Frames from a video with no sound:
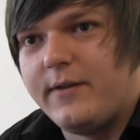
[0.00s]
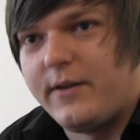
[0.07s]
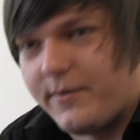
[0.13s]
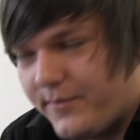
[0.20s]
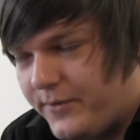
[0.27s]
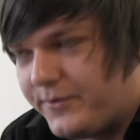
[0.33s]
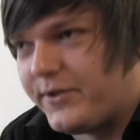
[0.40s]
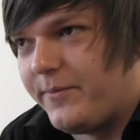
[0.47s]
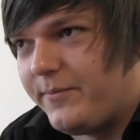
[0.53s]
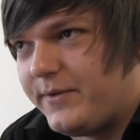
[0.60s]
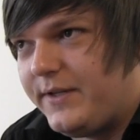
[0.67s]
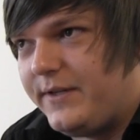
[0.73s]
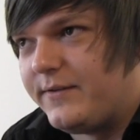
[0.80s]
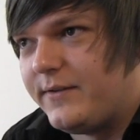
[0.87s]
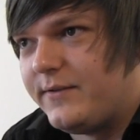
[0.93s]
approach
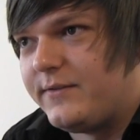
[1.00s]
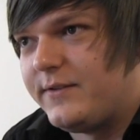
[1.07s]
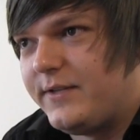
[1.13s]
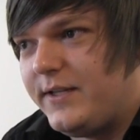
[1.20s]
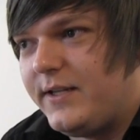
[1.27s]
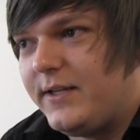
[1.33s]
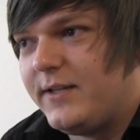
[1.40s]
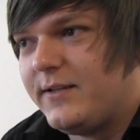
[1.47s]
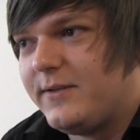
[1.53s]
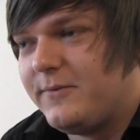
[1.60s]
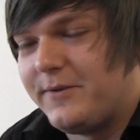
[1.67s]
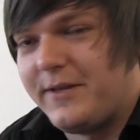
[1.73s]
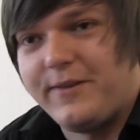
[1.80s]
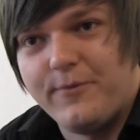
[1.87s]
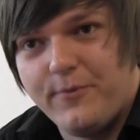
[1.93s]
companies and see
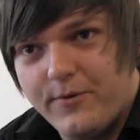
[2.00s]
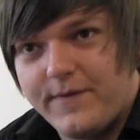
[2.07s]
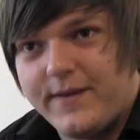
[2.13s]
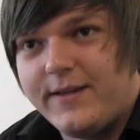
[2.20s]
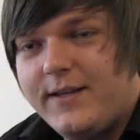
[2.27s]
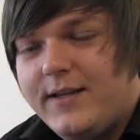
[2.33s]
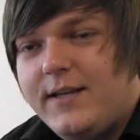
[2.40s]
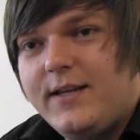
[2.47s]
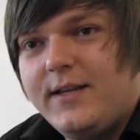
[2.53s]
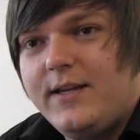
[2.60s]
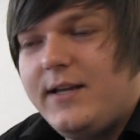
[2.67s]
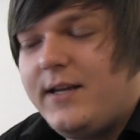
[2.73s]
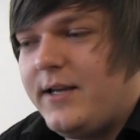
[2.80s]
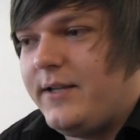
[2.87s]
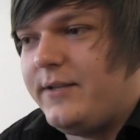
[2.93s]
what they thought of it,
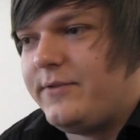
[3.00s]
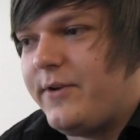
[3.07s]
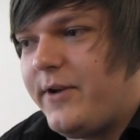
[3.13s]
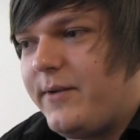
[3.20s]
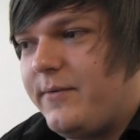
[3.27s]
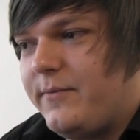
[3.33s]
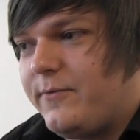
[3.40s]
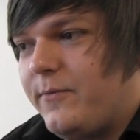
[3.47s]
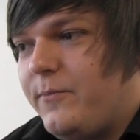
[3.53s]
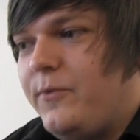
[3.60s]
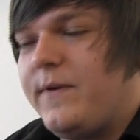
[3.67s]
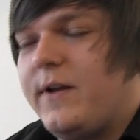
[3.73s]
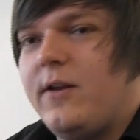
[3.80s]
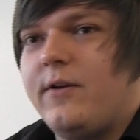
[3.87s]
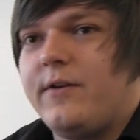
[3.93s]
and try and sort of
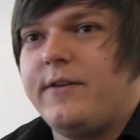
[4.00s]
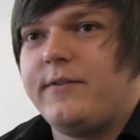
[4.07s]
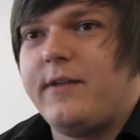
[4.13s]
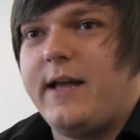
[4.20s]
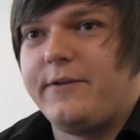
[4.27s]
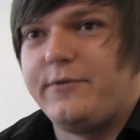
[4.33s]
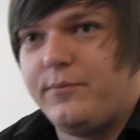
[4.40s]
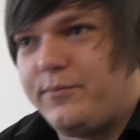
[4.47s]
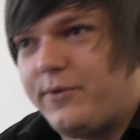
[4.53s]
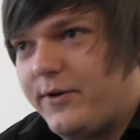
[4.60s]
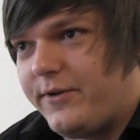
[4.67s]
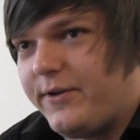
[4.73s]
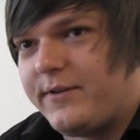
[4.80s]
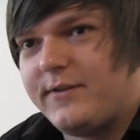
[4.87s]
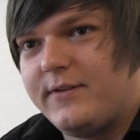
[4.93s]
move it along as an actual
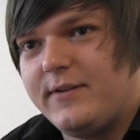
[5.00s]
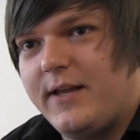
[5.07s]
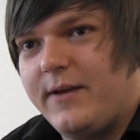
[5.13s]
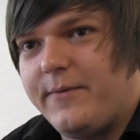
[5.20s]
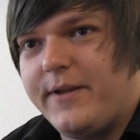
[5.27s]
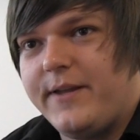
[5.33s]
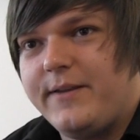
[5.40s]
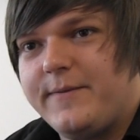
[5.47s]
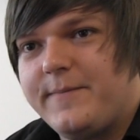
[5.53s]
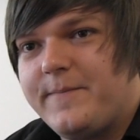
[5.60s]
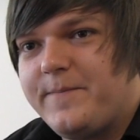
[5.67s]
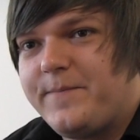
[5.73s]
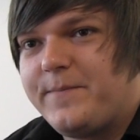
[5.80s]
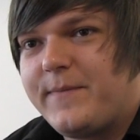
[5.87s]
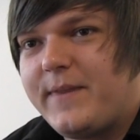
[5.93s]
product that way.
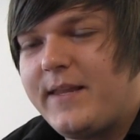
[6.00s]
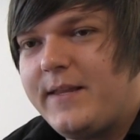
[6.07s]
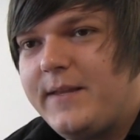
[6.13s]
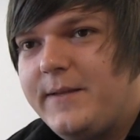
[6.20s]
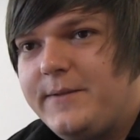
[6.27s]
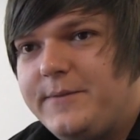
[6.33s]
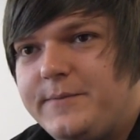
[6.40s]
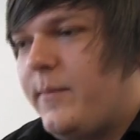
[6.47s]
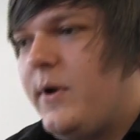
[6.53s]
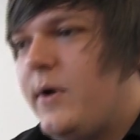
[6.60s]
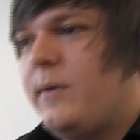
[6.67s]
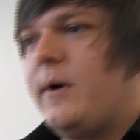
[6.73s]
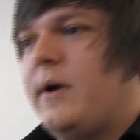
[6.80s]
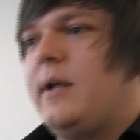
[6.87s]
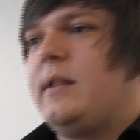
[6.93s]

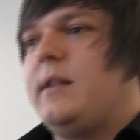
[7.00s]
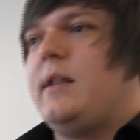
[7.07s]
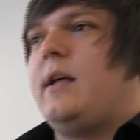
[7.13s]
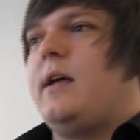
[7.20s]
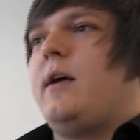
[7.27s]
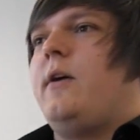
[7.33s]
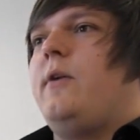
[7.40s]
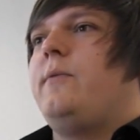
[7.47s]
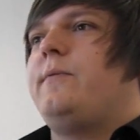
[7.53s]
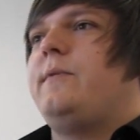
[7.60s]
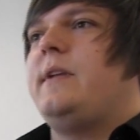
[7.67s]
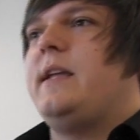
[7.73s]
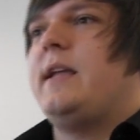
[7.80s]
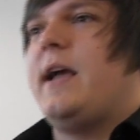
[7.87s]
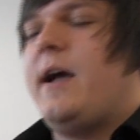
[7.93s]
Well,
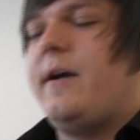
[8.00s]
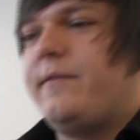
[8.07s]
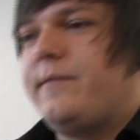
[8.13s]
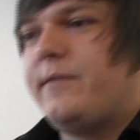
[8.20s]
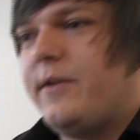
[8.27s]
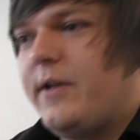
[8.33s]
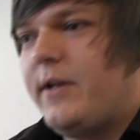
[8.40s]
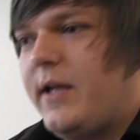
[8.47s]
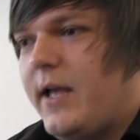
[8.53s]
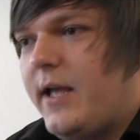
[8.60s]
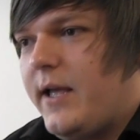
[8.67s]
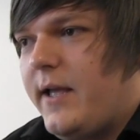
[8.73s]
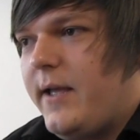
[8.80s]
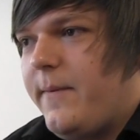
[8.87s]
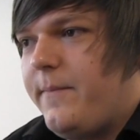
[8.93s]
hopefully
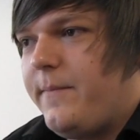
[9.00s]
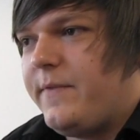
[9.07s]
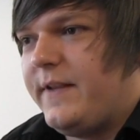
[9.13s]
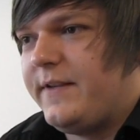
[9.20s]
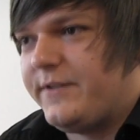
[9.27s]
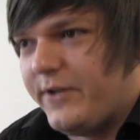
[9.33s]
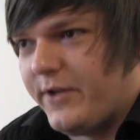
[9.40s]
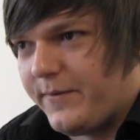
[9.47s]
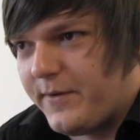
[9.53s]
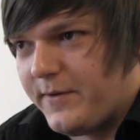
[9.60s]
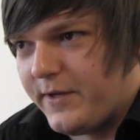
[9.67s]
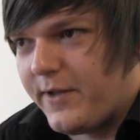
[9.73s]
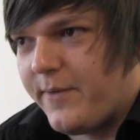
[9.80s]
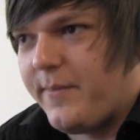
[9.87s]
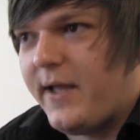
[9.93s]
after this year, I'm
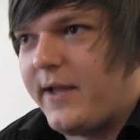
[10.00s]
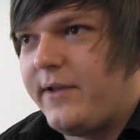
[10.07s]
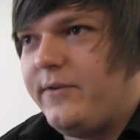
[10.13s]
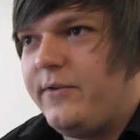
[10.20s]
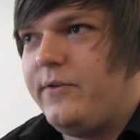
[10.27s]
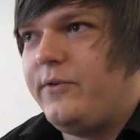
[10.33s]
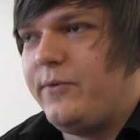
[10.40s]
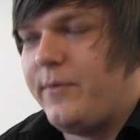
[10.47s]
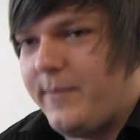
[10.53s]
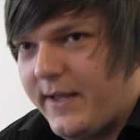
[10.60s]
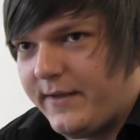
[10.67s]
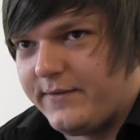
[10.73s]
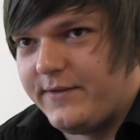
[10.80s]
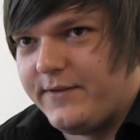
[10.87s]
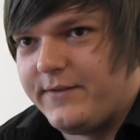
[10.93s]
going to come back and do a
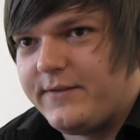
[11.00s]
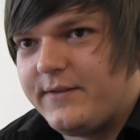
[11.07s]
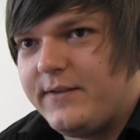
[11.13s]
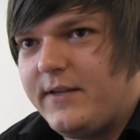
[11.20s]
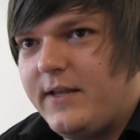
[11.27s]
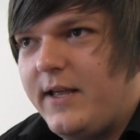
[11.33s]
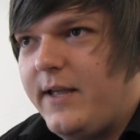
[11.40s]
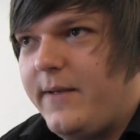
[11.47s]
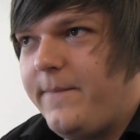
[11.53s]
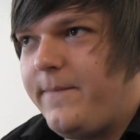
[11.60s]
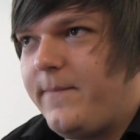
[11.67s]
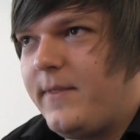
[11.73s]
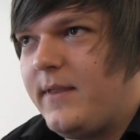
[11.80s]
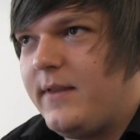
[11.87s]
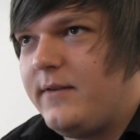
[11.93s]
master's.
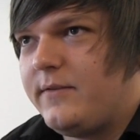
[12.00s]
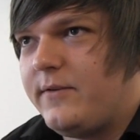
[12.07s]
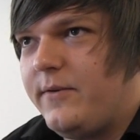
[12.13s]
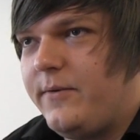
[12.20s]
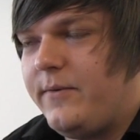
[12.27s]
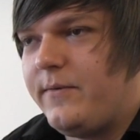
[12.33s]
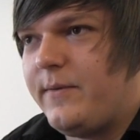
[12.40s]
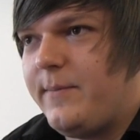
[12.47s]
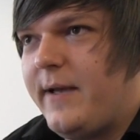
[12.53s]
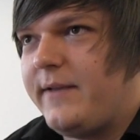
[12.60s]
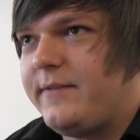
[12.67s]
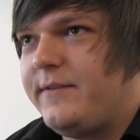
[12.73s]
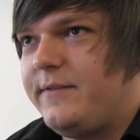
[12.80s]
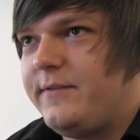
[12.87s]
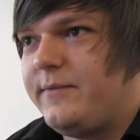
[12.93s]
So the
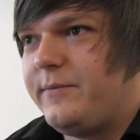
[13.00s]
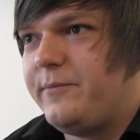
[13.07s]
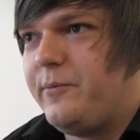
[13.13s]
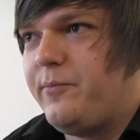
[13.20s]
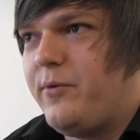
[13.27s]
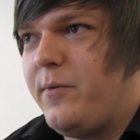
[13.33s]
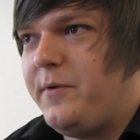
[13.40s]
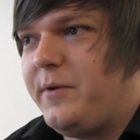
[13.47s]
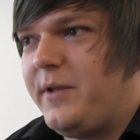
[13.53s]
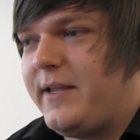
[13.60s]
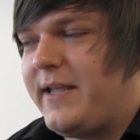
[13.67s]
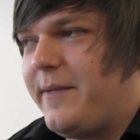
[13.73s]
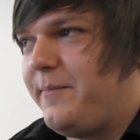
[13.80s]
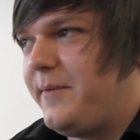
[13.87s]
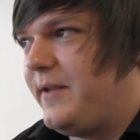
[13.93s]
master's will probably
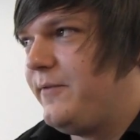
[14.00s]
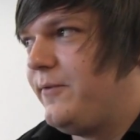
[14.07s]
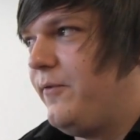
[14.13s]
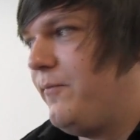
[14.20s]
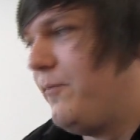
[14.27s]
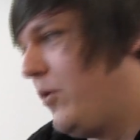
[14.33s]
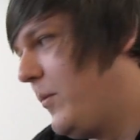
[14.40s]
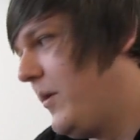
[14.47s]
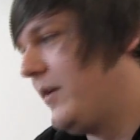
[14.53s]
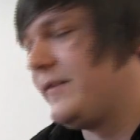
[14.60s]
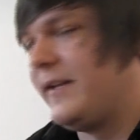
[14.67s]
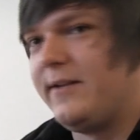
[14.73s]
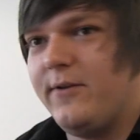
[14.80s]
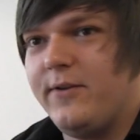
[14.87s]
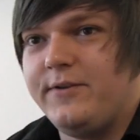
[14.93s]
again be in sort of mobile
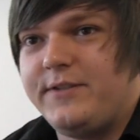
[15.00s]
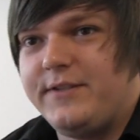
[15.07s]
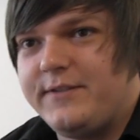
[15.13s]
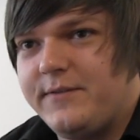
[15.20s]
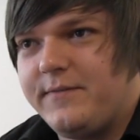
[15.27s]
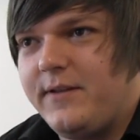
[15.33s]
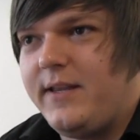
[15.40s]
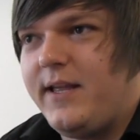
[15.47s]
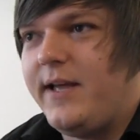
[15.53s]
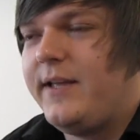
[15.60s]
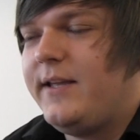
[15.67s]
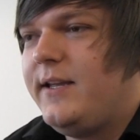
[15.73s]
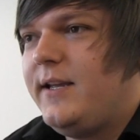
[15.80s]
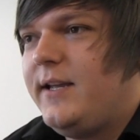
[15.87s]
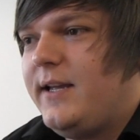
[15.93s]
technology and stuff like
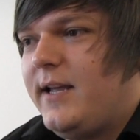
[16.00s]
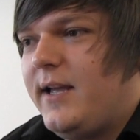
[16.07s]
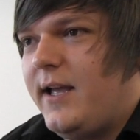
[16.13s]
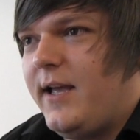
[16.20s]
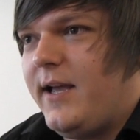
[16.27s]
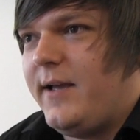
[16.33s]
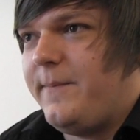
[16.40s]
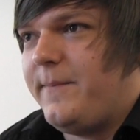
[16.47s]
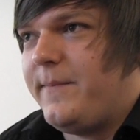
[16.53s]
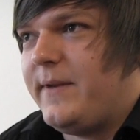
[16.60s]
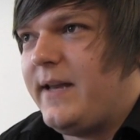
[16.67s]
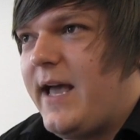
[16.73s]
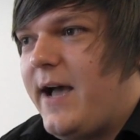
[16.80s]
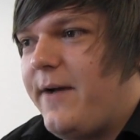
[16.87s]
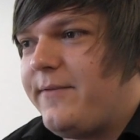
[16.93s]
that.
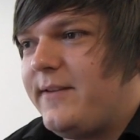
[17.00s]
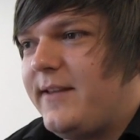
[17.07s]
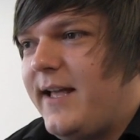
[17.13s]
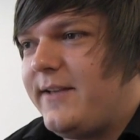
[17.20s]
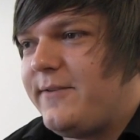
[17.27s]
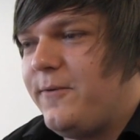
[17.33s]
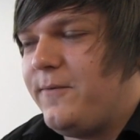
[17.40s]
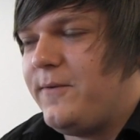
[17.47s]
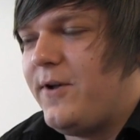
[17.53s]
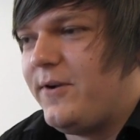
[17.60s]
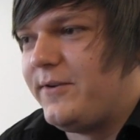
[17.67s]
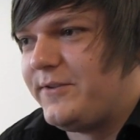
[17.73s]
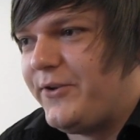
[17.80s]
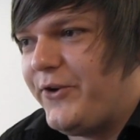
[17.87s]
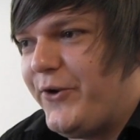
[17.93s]
And after that, sort of
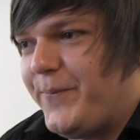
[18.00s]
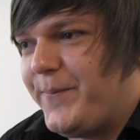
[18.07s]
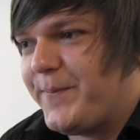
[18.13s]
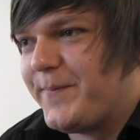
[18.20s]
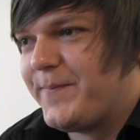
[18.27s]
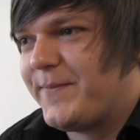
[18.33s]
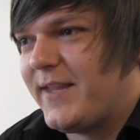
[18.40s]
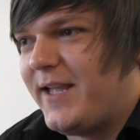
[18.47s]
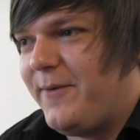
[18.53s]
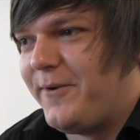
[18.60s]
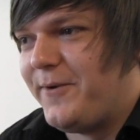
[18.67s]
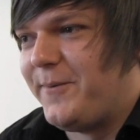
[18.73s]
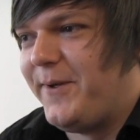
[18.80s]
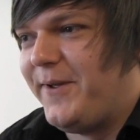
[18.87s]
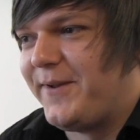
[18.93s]
long term, I
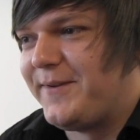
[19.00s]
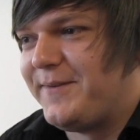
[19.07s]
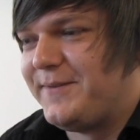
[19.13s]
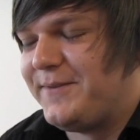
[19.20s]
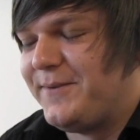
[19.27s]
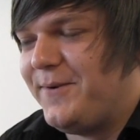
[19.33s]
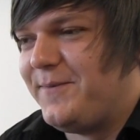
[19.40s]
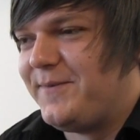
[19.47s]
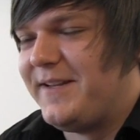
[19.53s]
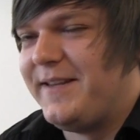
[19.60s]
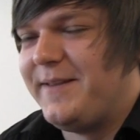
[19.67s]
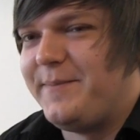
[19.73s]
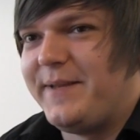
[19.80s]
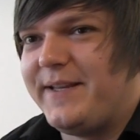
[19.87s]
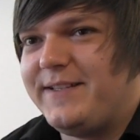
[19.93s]
want to work for sort of one
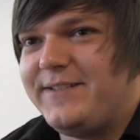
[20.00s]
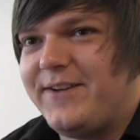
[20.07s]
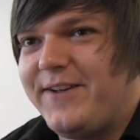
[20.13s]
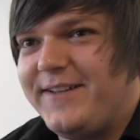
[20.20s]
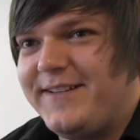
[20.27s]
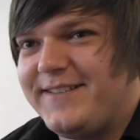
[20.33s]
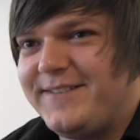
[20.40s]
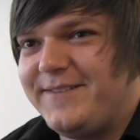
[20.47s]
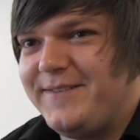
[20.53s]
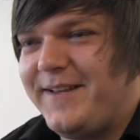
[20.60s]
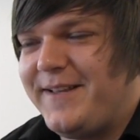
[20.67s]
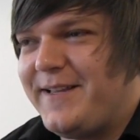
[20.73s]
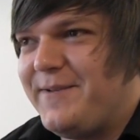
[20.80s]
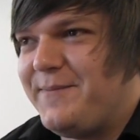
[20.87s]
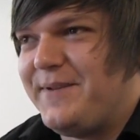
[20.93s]
of the big giants, so
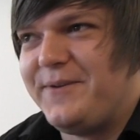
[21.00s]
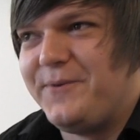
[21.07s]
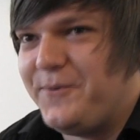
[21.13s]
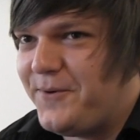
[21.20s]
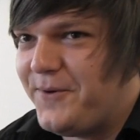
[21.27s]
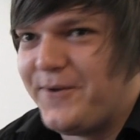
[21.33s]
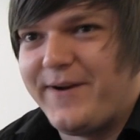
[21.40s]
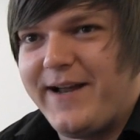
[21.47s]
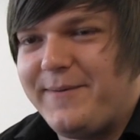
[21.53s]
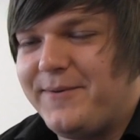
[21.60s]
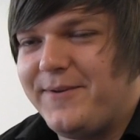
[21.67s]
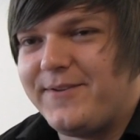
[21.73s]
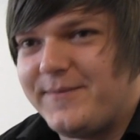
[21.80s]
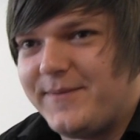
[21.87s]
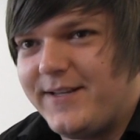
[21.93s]
it'll be Google or
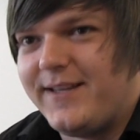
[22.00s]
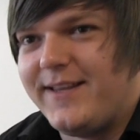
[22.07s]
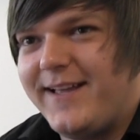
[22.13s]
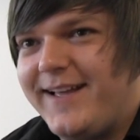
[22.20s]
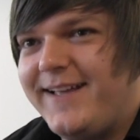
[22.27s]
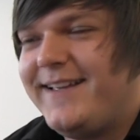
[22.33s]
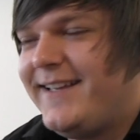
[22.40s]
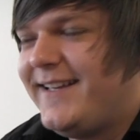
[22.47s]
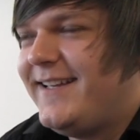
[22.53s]
Apple or something like that.